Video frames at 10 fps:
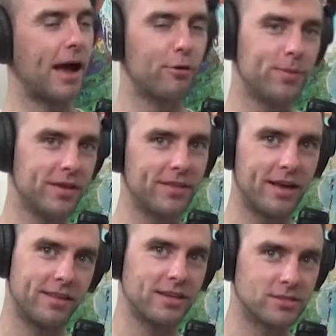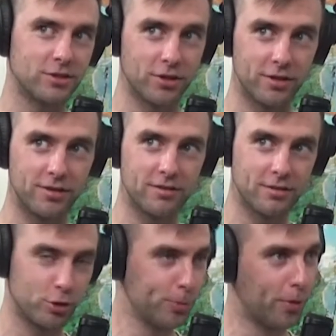would be that's a good
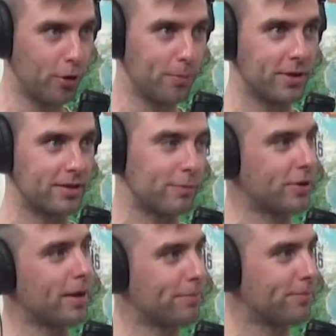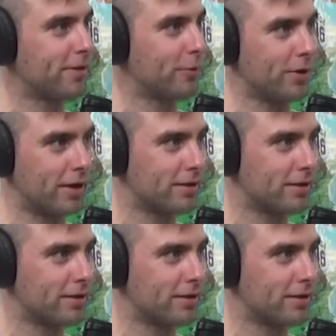loophole, but we're not. No way.